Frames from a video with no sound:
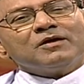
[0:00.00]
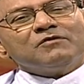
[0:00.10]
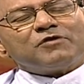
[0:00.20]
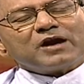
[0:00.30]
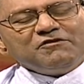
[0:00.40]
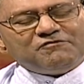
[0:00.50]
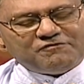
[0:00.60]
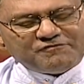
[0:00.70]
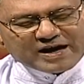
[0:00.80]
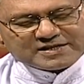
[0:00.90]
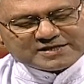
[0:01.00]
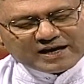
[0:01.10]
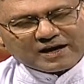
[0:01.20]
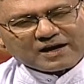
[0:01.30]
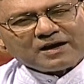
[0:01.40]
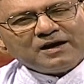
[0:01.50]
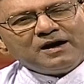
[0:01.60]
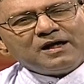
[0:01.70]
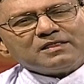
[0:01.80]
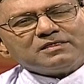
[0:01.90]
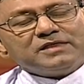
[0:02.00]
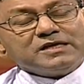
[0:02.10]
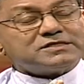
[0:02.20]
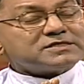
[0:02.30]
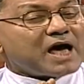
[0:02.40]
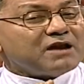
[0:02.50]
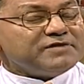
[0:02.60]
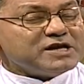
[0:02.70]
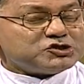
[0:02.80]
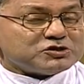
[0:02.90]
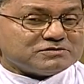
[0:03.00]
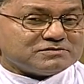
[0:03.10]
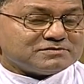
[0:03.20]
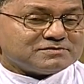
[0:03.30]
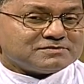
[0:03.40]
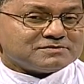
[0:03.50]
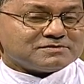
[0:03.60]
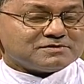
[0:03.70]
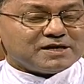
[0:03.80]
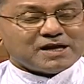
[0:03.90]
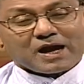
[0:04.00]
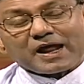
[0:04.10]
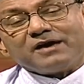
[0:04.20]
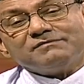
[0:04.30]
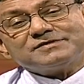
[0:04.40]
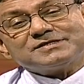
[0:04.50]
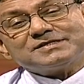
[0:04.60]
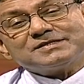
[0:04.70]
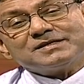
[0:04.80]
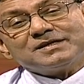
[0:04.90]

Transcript: for effecting this salvation in our lives.